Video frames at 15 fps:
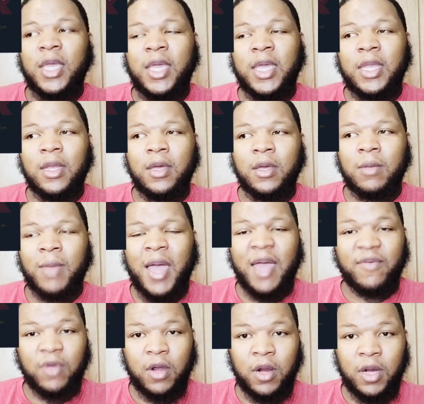And um, I
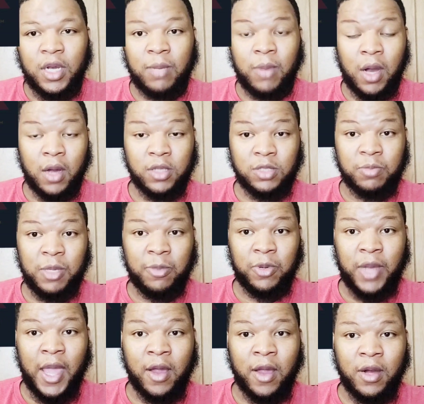haven't heard it, but I heard some
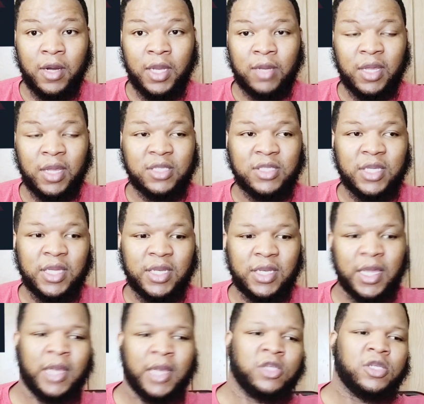people that heard it, and they said
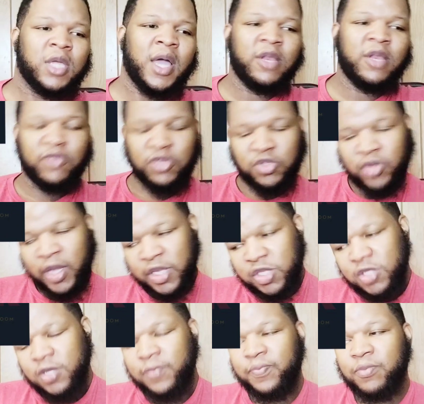that it's kind of a
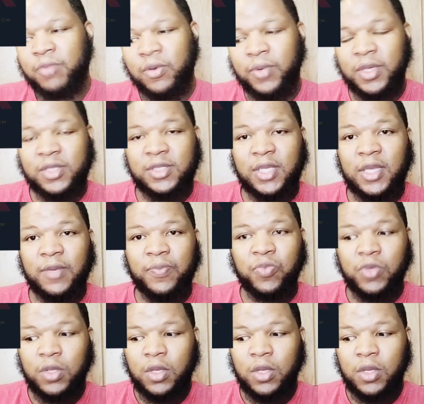stretch, but we'll see.